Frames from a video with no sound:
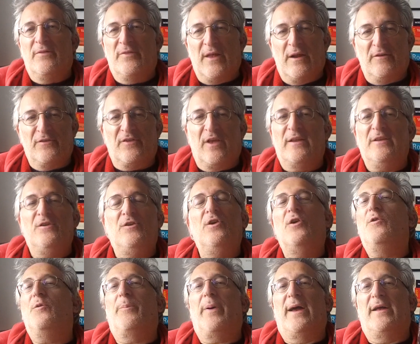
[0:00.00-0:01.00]
there is a
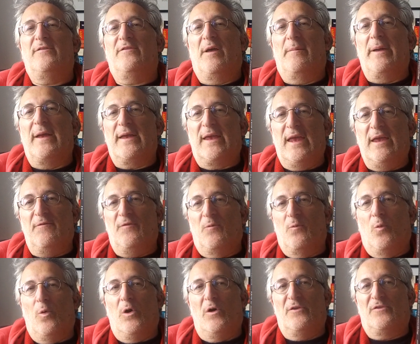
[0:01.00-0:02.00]
new pandemic
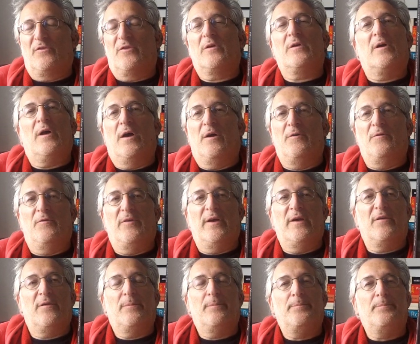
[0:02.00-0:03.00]
even worse than
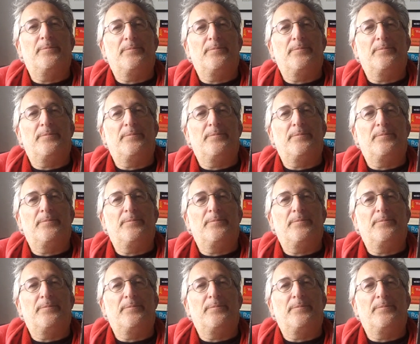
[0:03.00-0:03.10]
COVID,